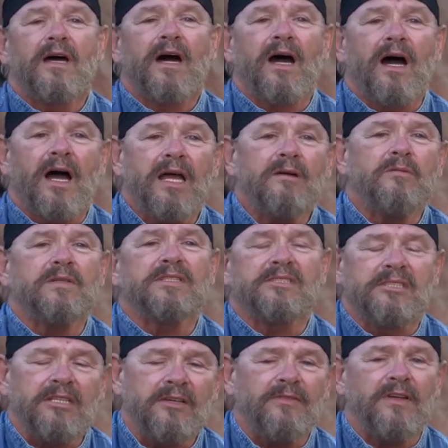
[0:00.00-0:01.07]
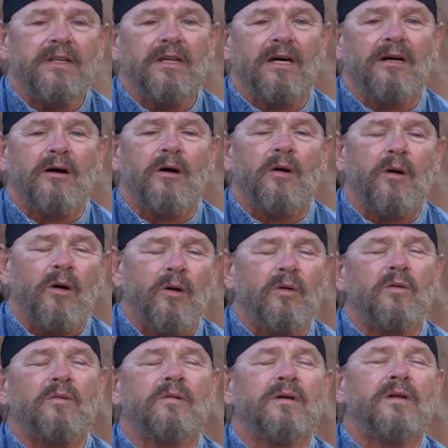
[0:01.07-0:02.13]
I was given a
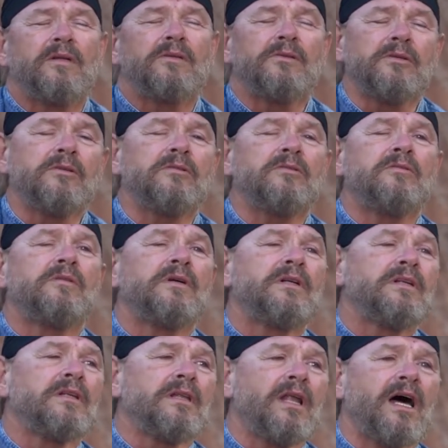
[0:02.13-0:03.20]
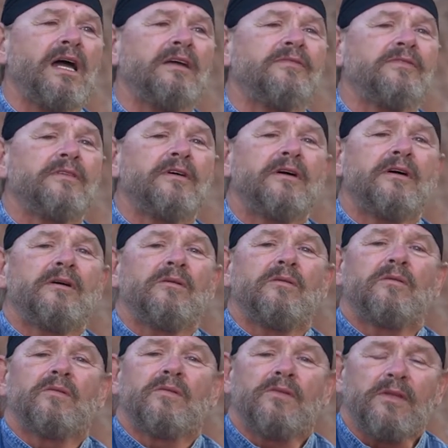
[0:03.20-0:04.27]
whole new life.
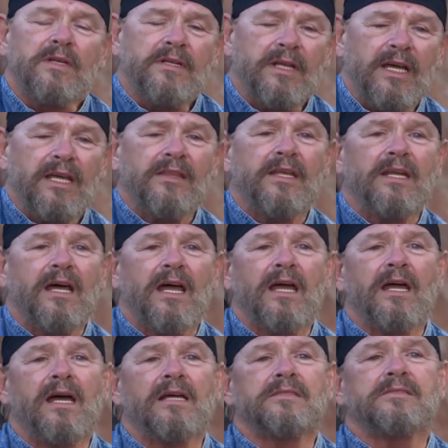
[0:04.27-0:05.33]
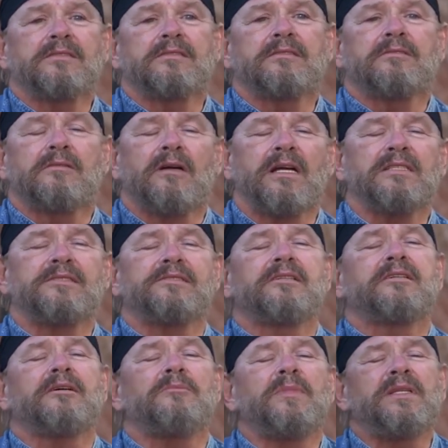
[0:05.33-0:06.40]
The day that I asked Christ to
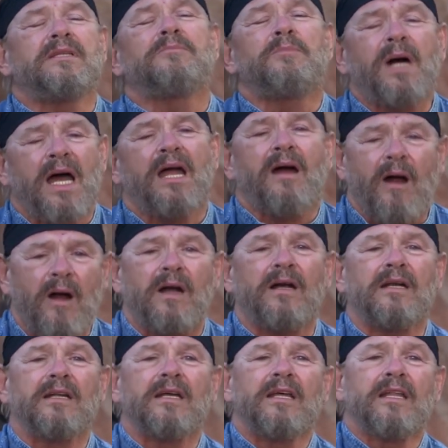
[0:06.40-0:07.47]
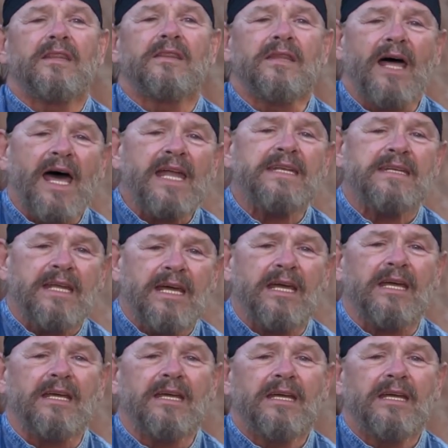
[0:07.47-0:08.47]
come into my heart, that day,